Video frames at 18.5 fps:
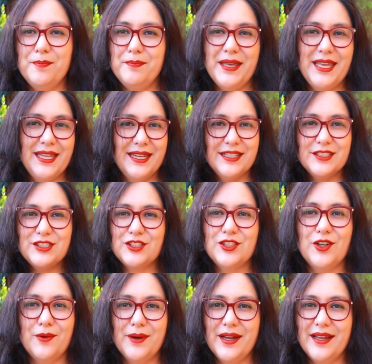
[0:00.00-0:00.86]
pin it,
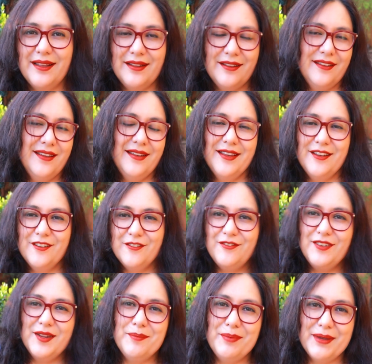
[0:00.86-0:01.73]
sew it,
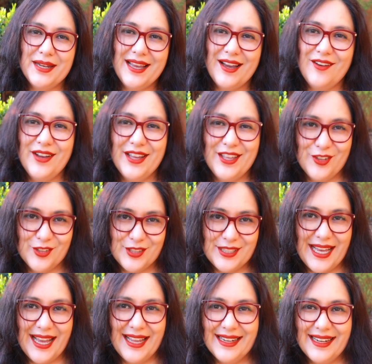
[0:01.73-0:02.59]
flip it out, and you're
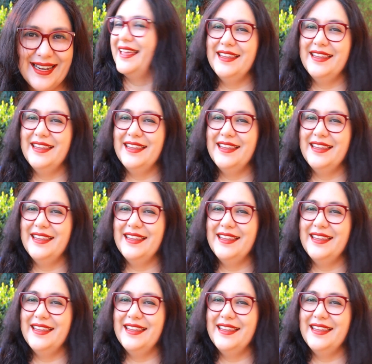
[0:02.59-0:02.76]
done.